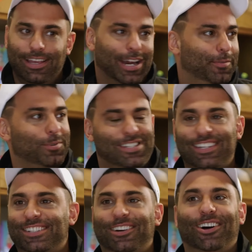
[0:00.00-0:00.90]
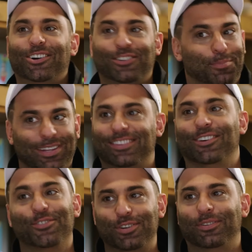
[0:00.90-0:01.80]
everyone says they're ugly, but
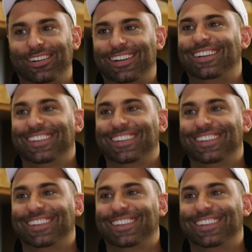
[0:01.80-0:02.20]
those are